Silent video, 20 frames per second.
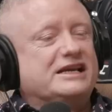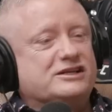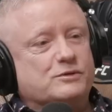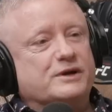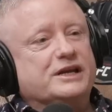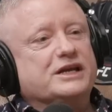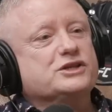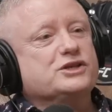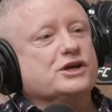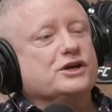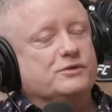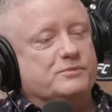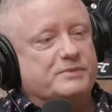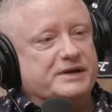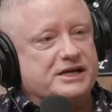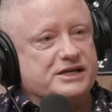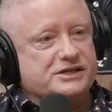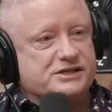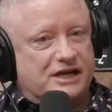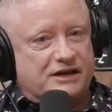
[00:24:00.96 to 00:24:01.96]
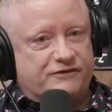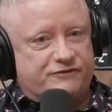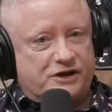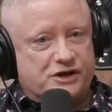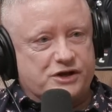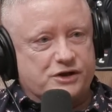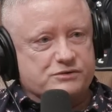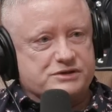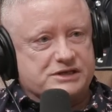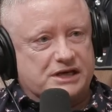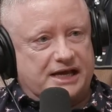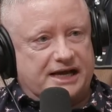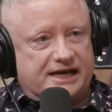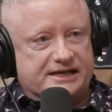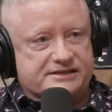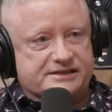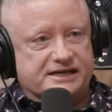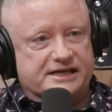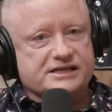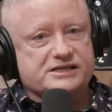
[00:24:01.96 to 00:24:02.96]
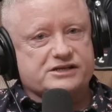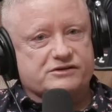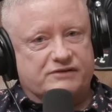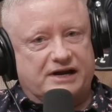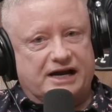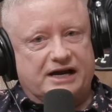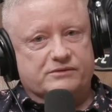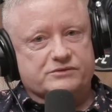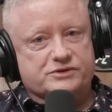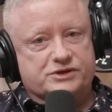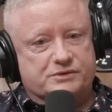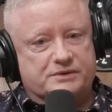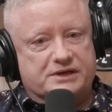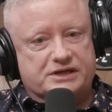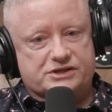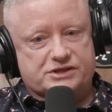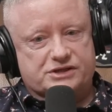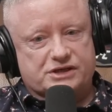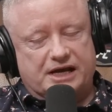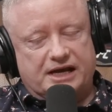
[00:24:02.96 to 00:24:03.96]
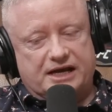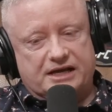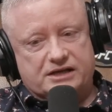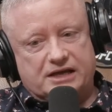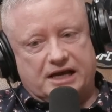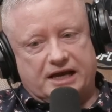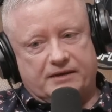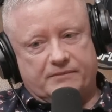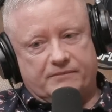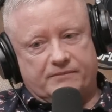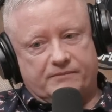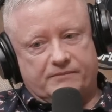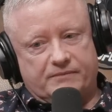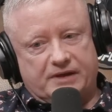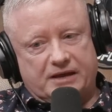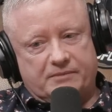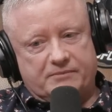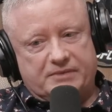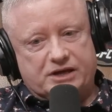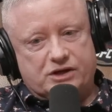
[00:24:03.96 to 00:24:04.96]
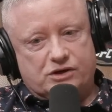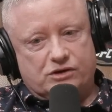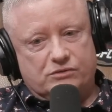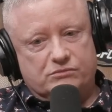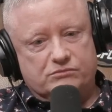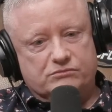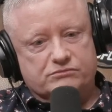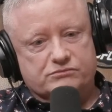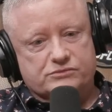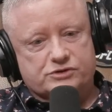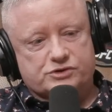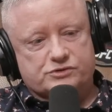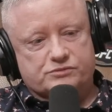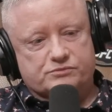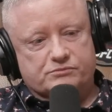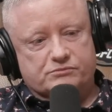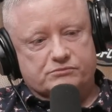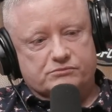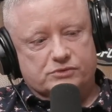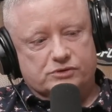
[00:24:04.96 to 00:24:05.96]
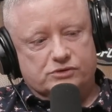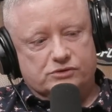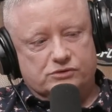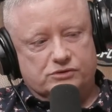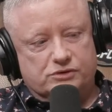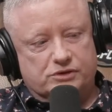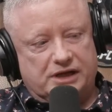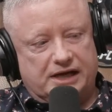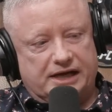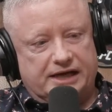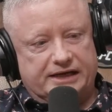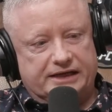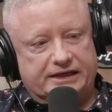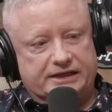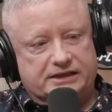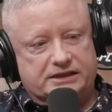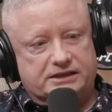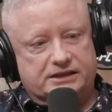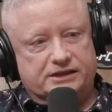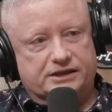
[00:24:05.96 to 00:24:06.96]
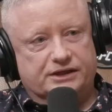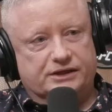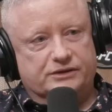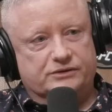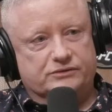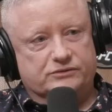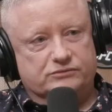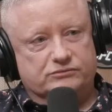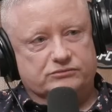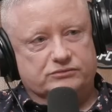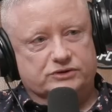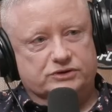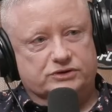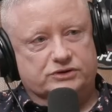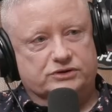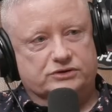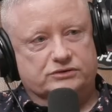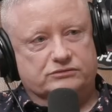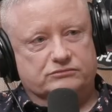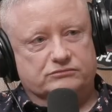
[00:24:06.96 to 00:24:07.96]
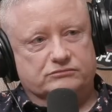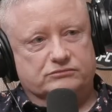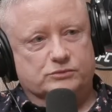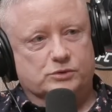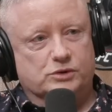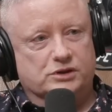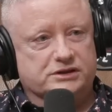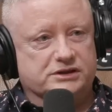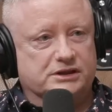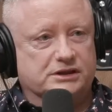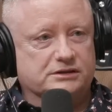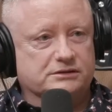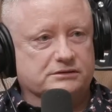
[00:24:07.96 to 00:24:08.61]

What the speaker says: what I do, because if you utilise things around you, it becomes more like just water.